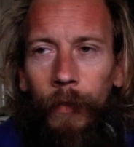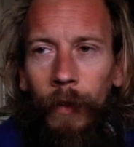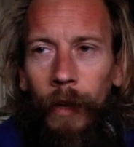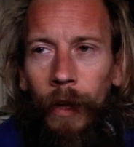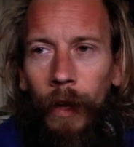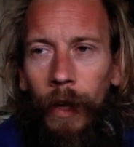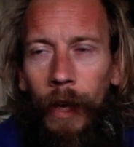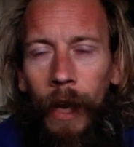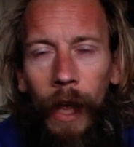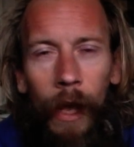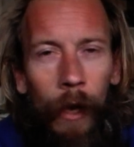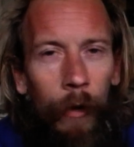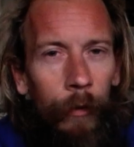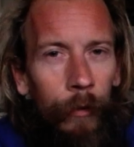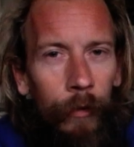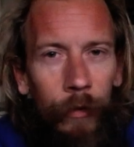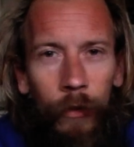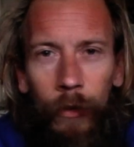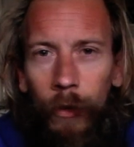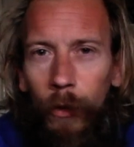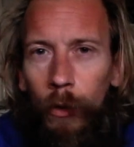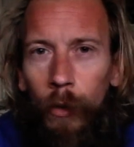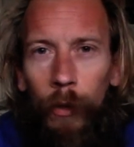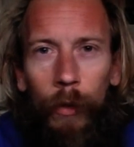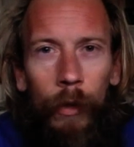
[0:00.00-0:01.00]
How's
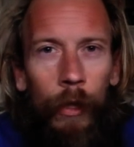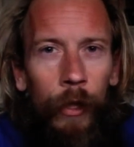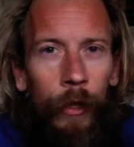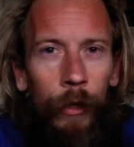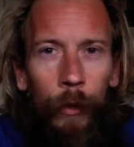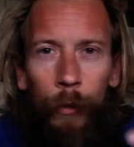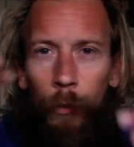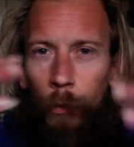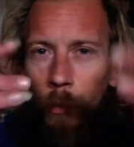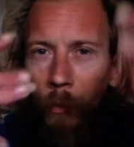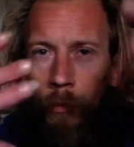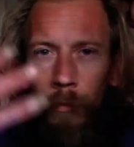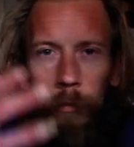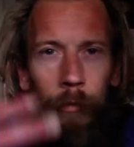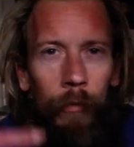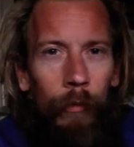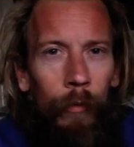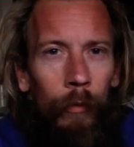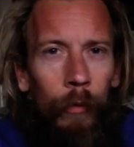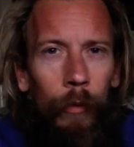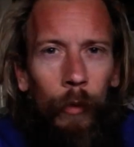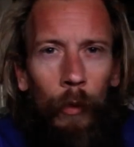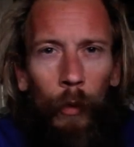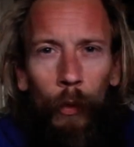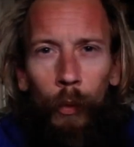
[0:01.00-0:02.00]
it all going to
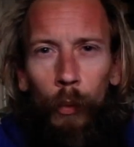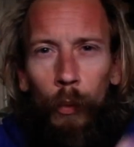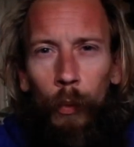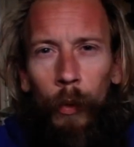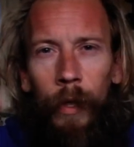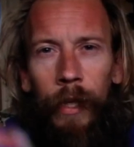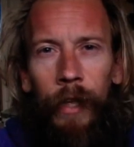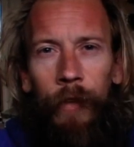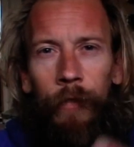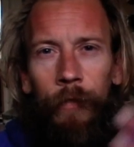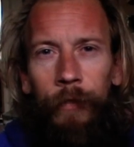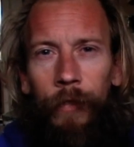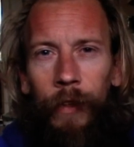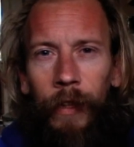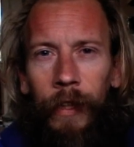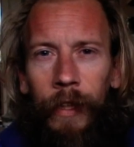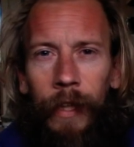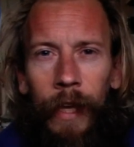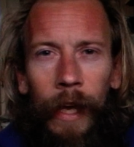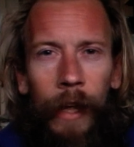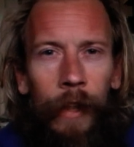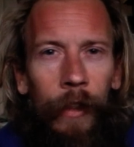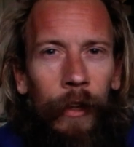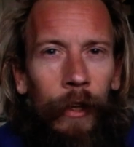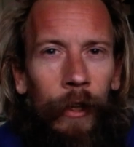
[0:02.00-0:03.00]
weave
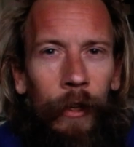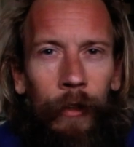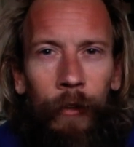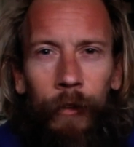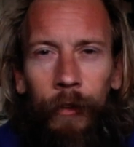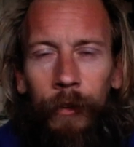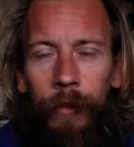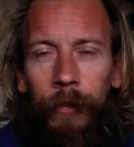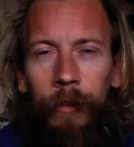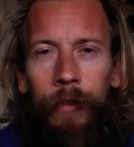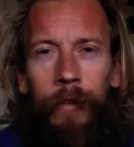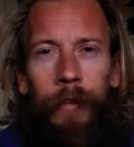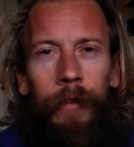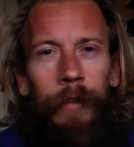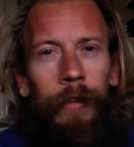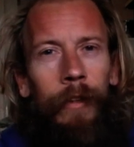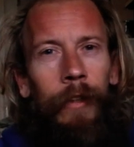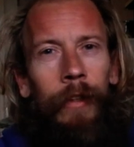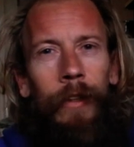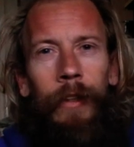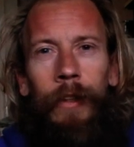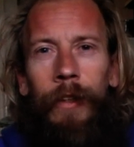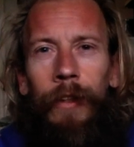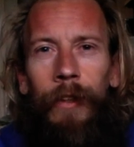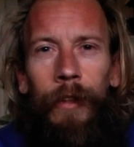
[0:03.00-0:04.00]
together and
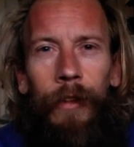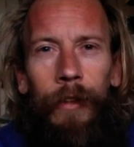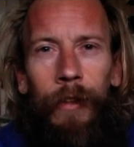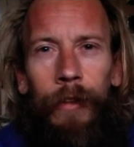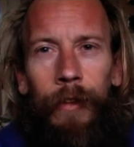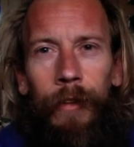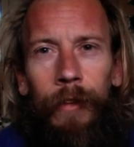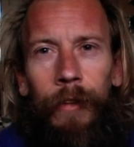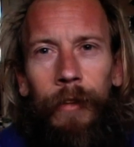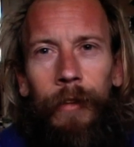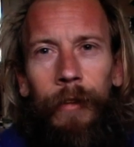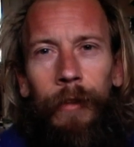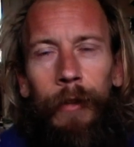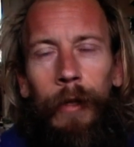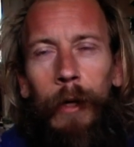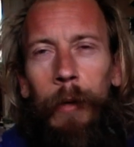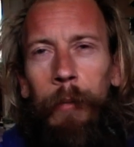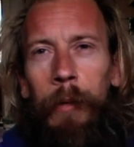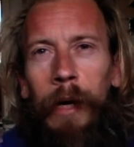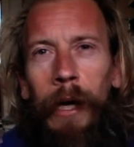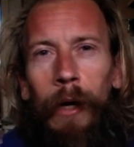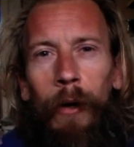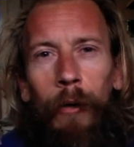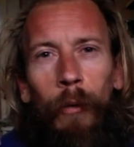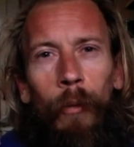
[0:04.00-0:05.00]
come
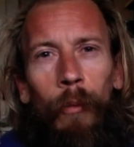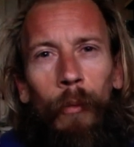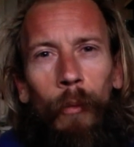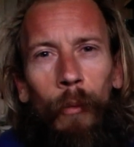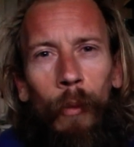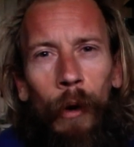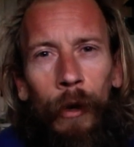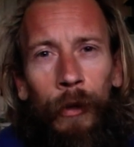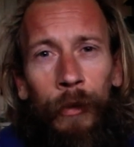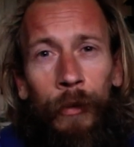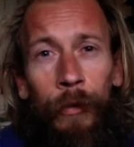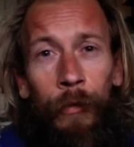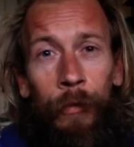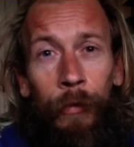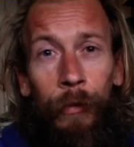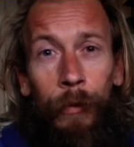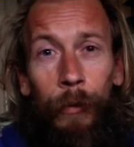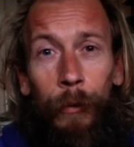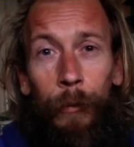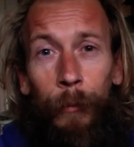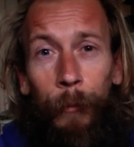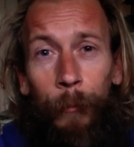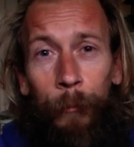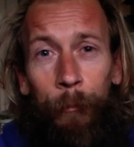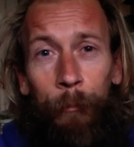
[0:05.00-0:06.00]
out
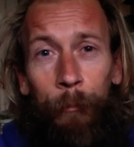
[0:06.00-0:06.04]
wonderful?